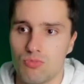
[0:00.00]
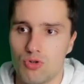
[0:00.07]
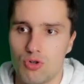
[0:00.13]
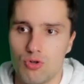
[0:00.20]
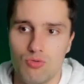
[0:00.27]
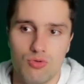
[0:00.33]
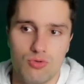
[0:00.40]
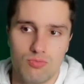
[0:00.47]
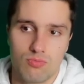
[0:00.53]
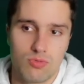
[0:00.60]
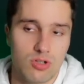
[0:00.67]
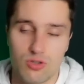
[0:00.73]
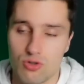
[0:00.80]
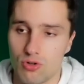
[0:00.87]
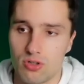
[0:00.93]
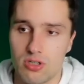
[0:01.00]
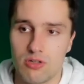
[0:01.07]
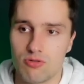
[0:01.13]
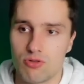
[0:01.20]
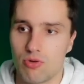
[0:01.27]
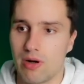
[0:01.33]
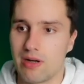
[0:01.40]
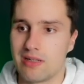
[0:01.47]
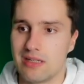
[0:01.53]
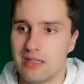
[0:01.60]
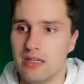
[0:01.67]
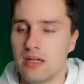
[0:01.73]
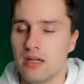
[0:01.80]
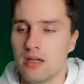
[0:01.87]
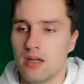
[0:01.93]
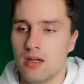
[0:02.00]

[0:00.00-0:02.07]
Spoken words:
to a certain user ID.